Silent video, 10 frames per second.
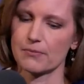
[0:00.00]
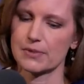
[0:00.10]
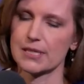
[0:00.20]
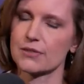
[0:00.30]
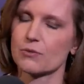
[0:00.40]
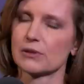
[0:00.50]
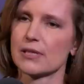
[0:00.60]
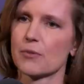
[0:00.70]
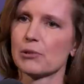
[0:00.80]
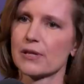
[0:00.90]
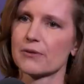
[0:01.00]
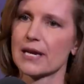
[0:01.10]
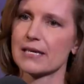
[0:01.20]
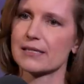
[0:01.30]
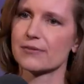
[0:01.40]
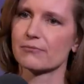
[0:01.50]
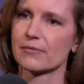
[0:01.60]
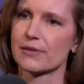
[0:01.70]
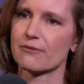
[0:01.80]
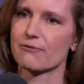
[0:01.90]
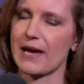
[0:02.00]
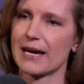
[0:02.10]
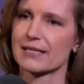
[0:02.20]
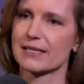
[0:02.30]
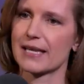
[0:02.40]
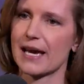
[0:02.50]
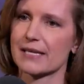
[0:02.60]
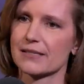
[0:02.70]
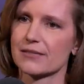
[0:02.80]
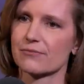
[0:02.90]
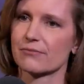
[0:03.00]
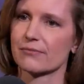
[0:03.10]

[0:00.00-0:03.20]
seek to obliterate the fact that